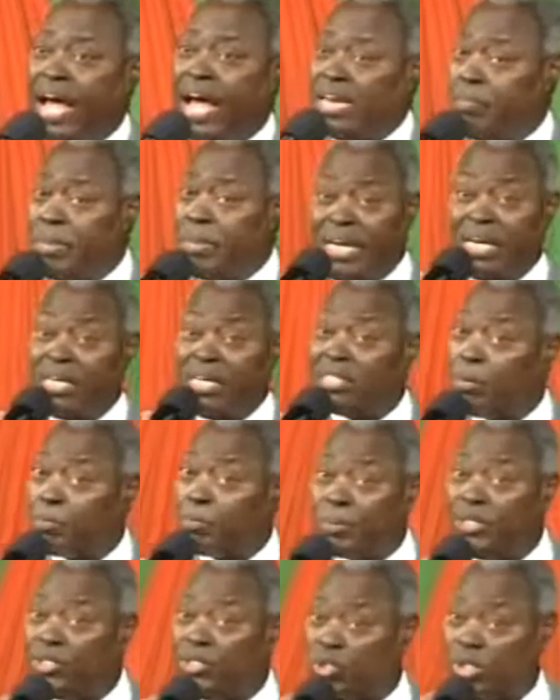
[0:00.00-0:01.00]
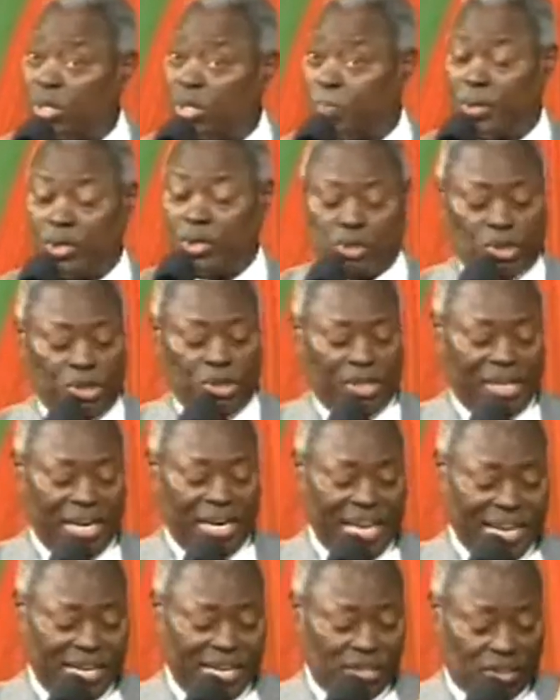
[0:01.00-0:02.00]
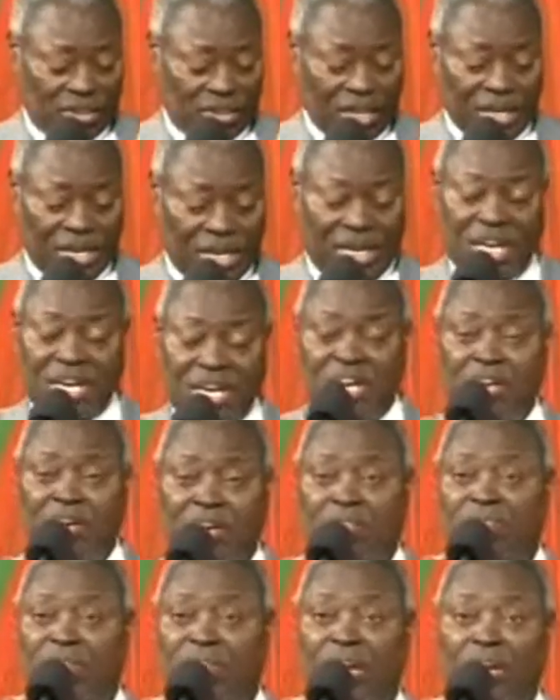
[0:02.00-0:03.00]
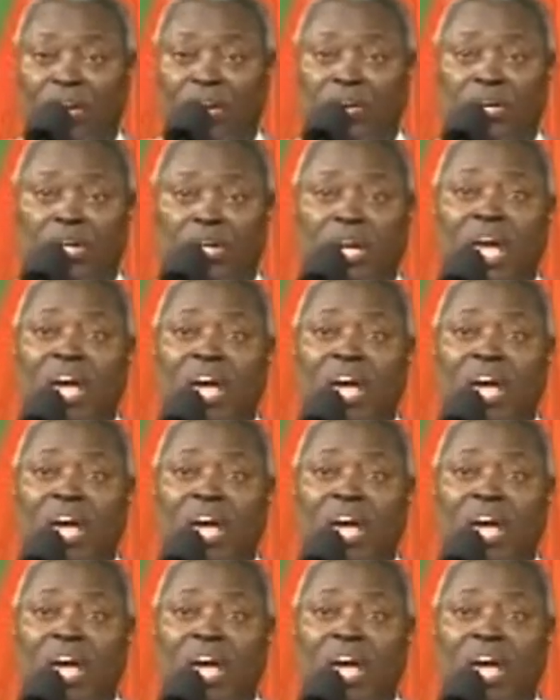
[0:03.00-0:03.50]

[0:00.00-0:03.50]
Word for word: And they make it a principle. Today is the day of the Lord.